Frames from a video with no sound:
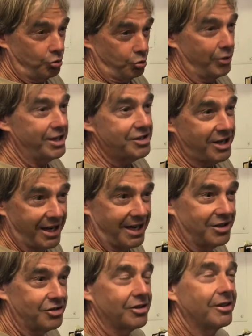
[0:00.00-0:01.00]
we
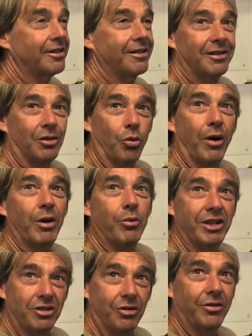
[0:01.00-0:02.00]
change the way
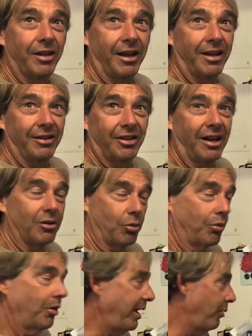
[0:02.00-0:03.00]
we do things.
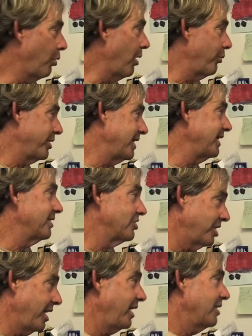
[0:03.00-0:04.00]
And what we need to
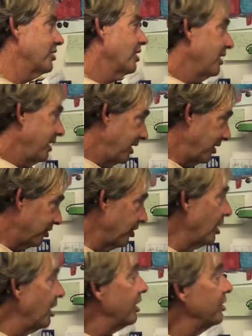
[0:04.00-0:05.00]
change is
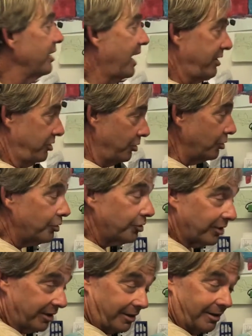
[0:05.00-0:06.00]
not
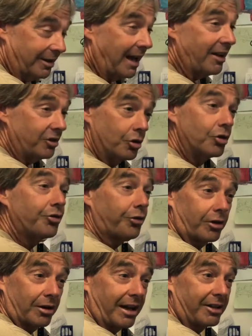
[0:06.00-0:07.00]
use
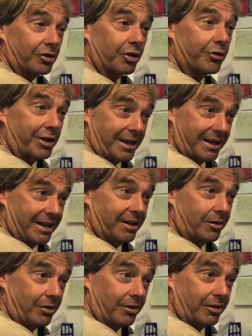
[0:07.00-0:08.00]
fertilizer if we can get
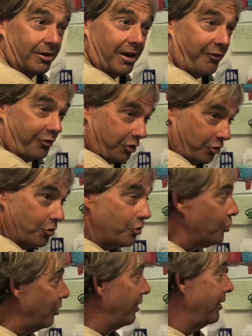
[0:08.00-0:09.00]
it. If
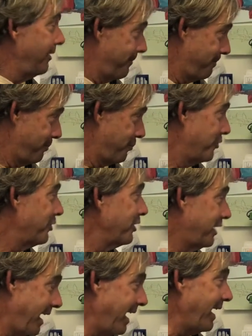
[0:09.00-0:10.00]
you
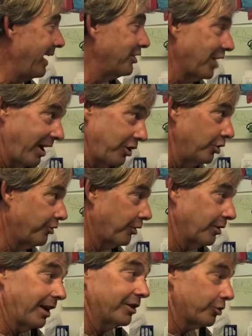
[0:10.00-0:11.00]
can not use
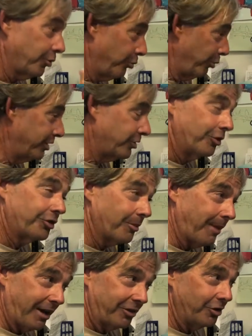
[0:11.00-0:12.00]
fertilizer, reduce the
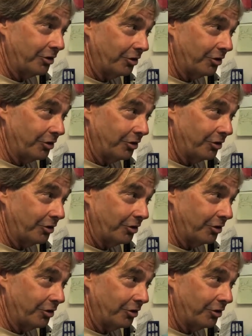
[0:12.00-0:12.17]
amount you